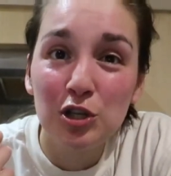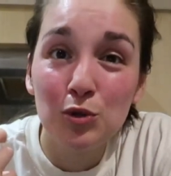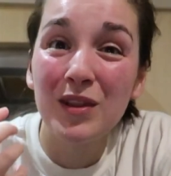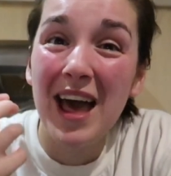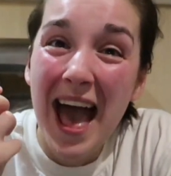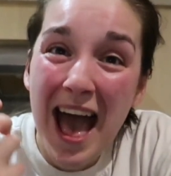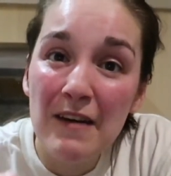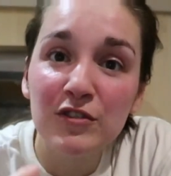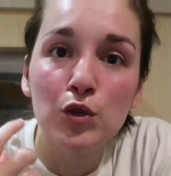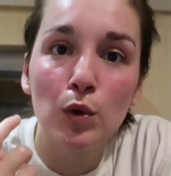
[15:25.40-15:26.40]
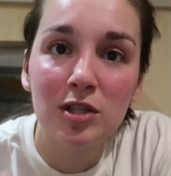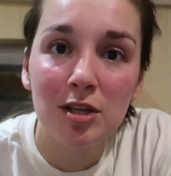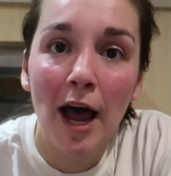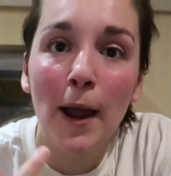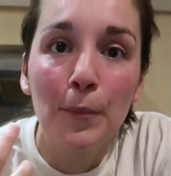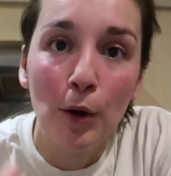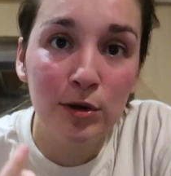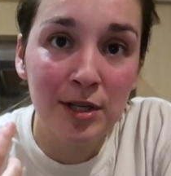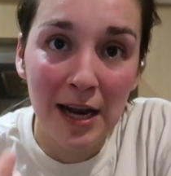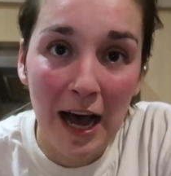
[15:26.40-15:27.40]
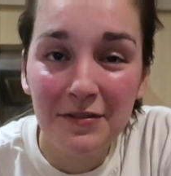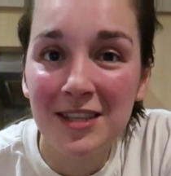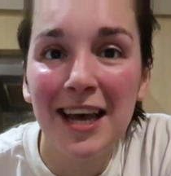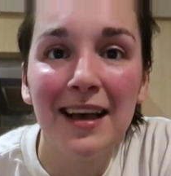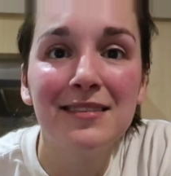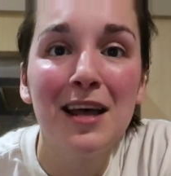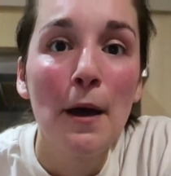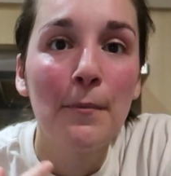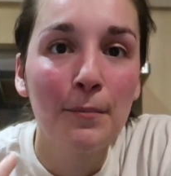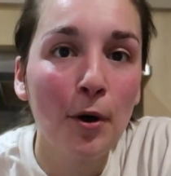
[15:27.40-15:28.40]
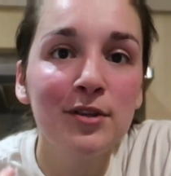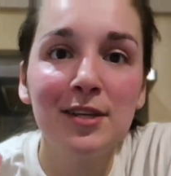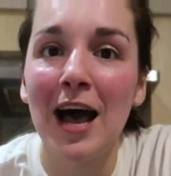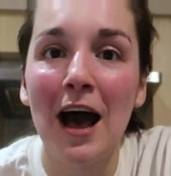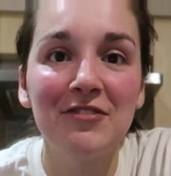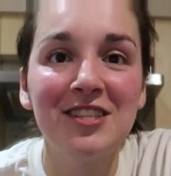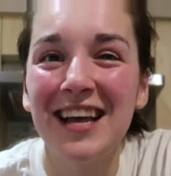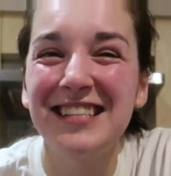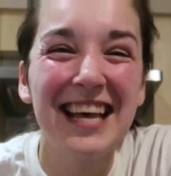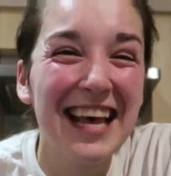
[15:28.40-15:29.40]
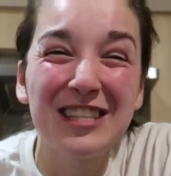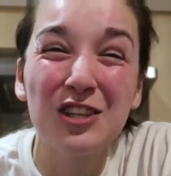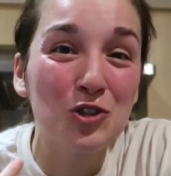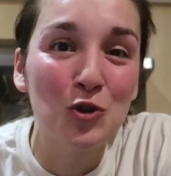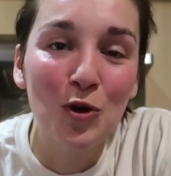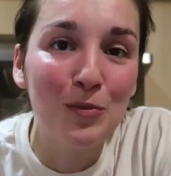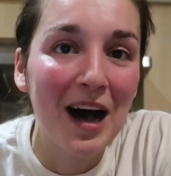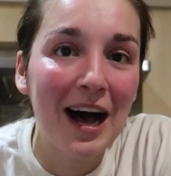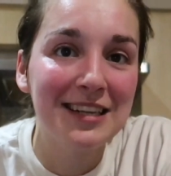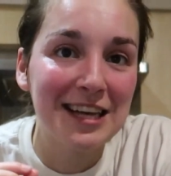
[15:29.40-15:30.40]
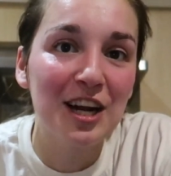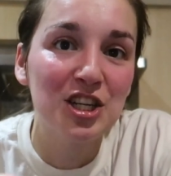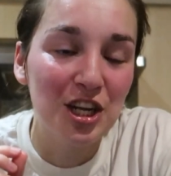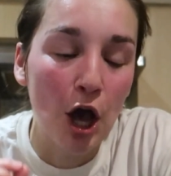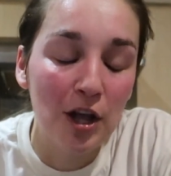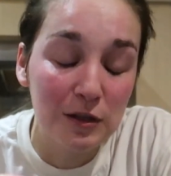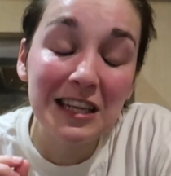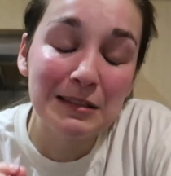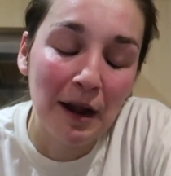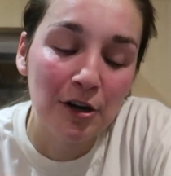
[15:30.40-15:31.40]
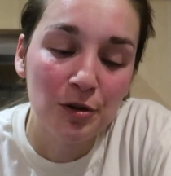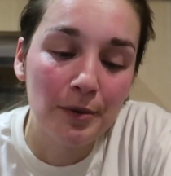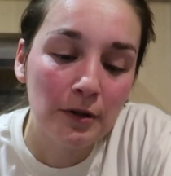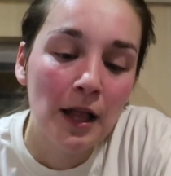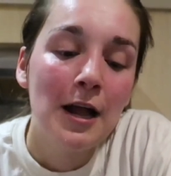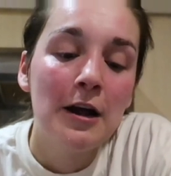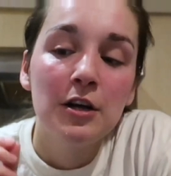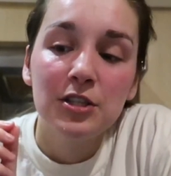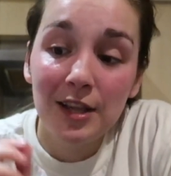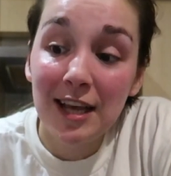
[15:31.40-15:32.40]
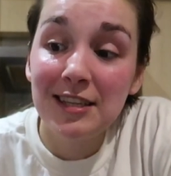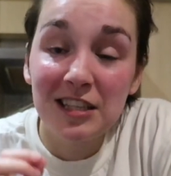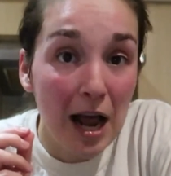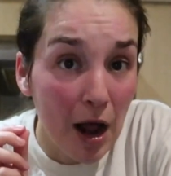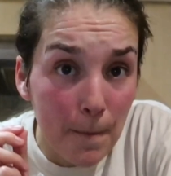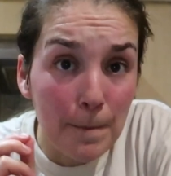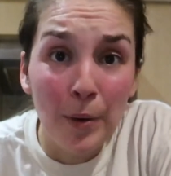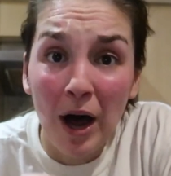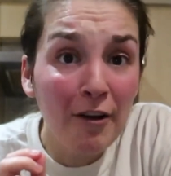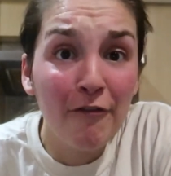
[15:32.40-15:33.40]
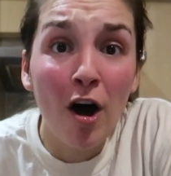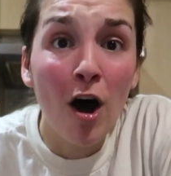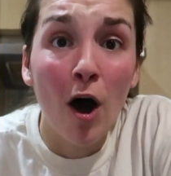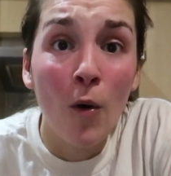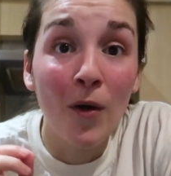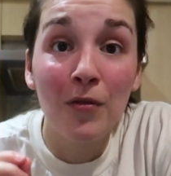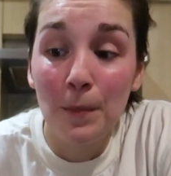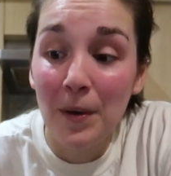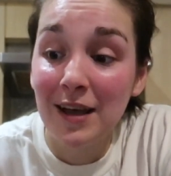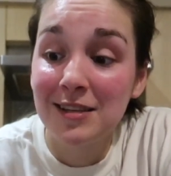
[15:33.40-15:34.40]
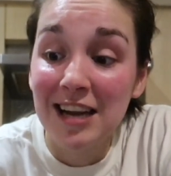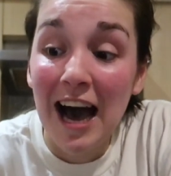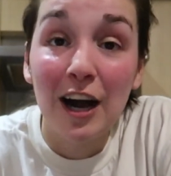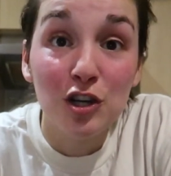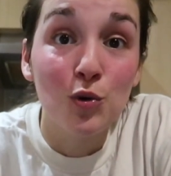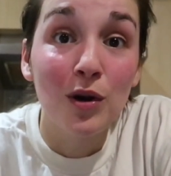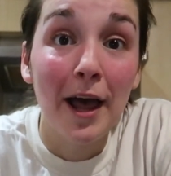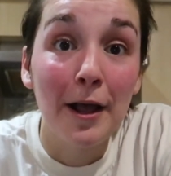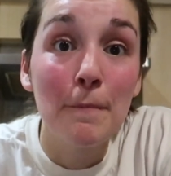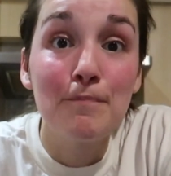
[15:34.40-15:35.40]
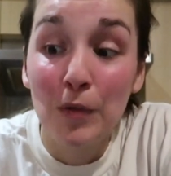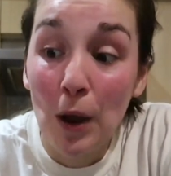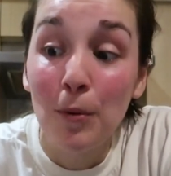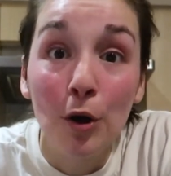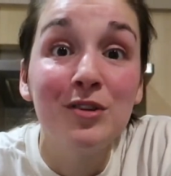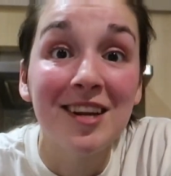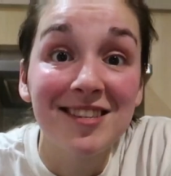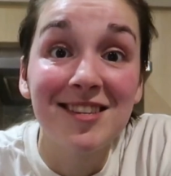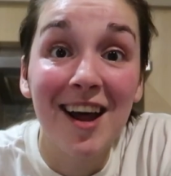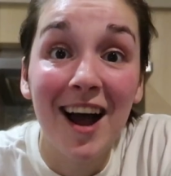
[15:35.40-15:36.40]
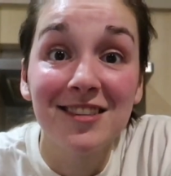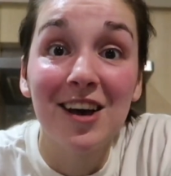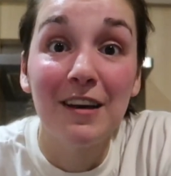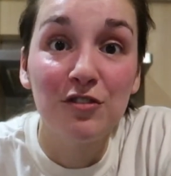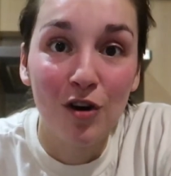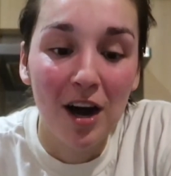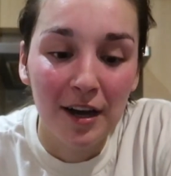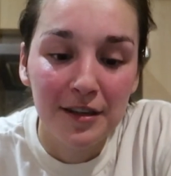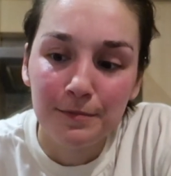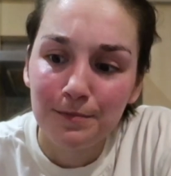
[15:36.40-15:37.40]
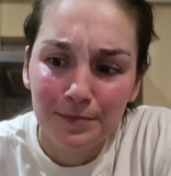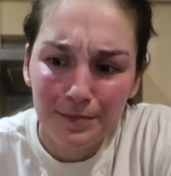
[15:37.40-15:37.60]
just with an ever so slight protein aftertaste, but the protein aftertaste isn't too bad. It's actually it's manageable. So this is by far one of the best actual like protein snacks I have tried